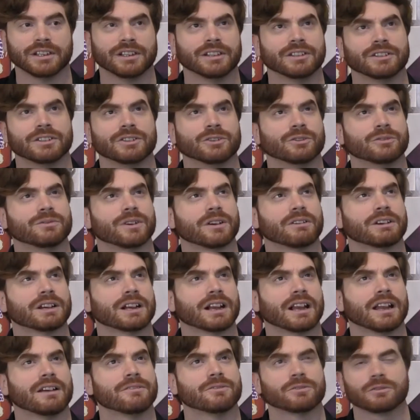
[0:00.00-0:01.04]
you're very
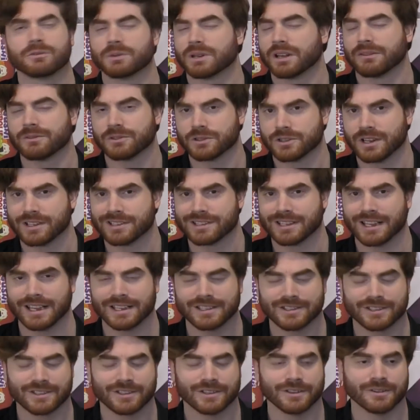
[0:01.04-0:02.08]
clever, or whatever it
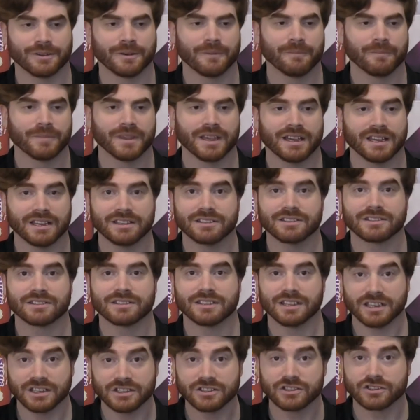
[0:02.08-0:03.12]
translates to, is
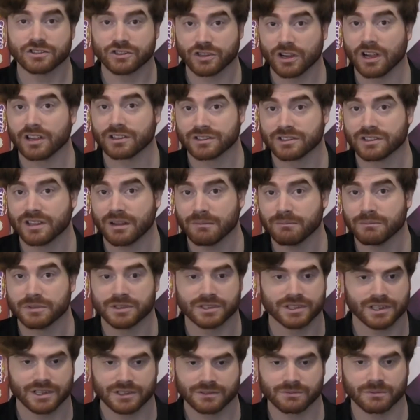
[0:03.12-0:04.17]
just
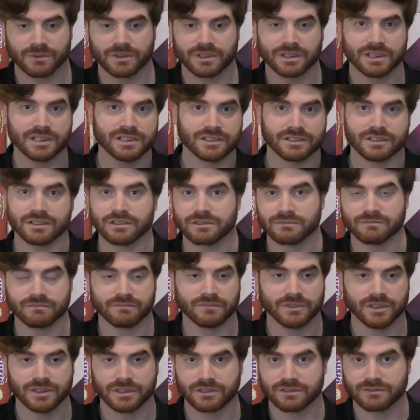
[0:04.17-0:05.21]
numbers. That's what it is.
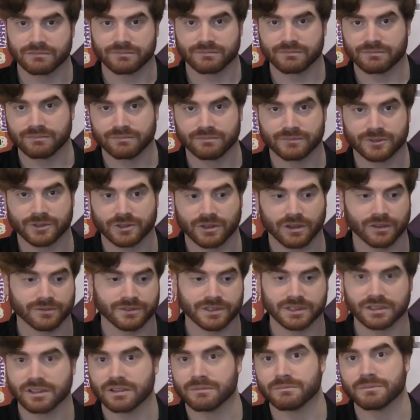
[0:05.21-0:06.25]
You're
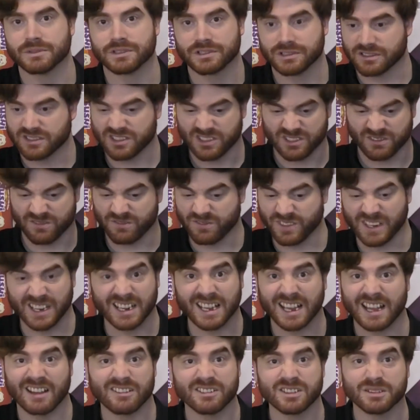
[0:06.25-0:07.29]
drafting numbers and just filling
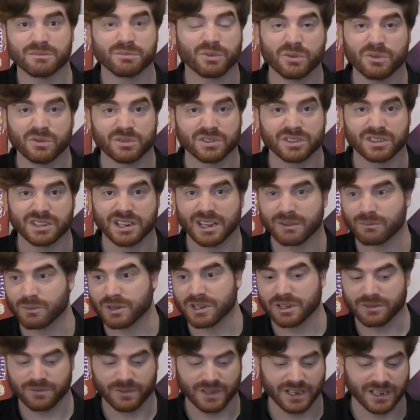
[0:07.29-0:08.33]
out your board, and then when
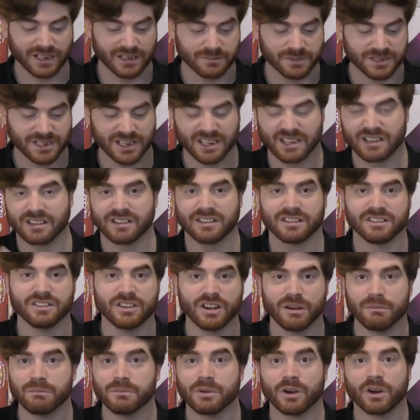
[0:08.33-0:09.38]
you fill in a particular
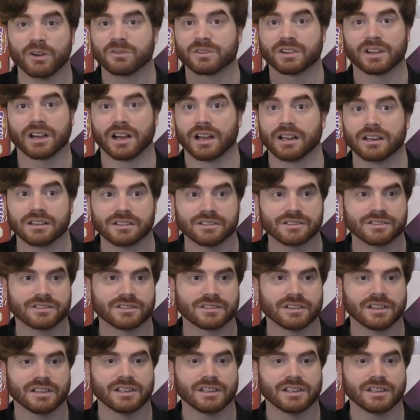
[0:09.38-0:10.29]
number of colours